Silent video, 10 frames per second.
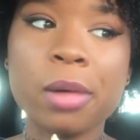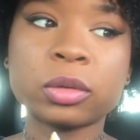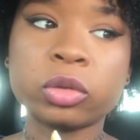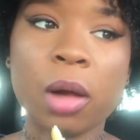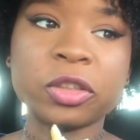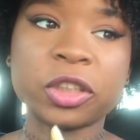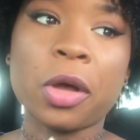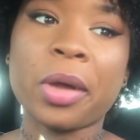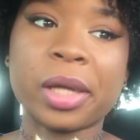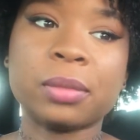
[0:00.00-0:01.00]
So I was
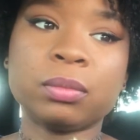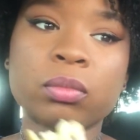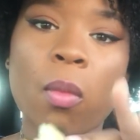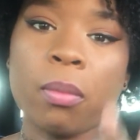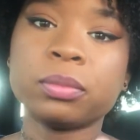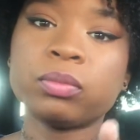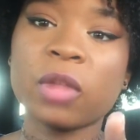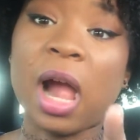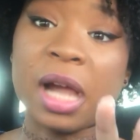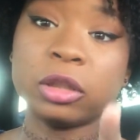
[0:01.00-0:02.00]
like, okay,
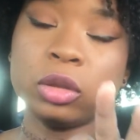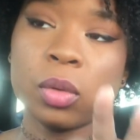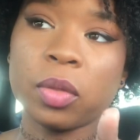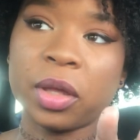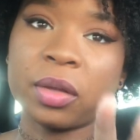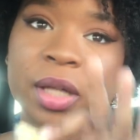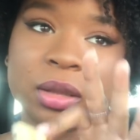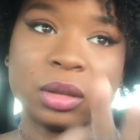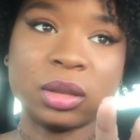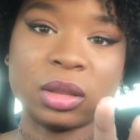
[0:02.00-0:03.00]
I had 2 online
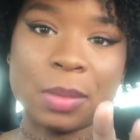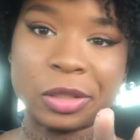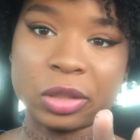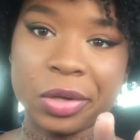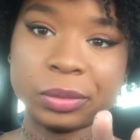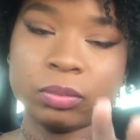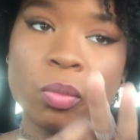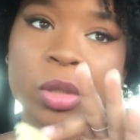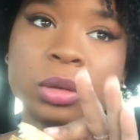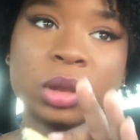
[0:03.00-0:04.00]
classes this semester.
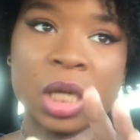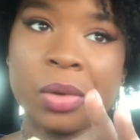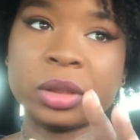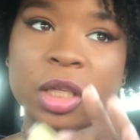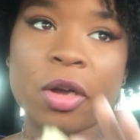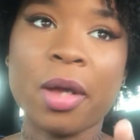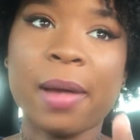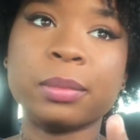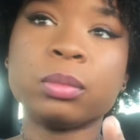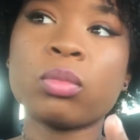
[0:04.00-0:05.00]
And I was like,
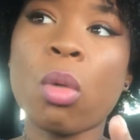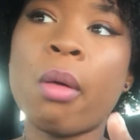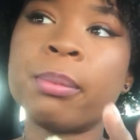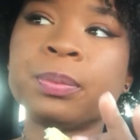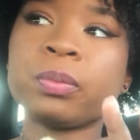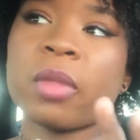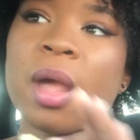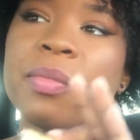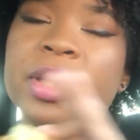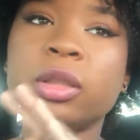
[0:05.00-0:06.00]
okay,
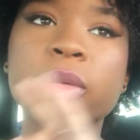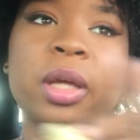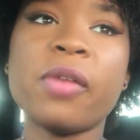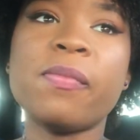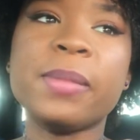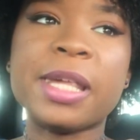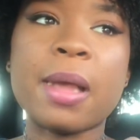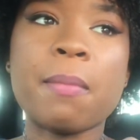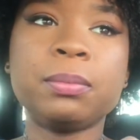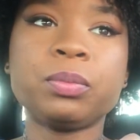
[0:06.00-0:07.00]
this will give me,
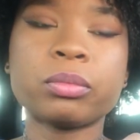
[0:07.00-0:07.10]
you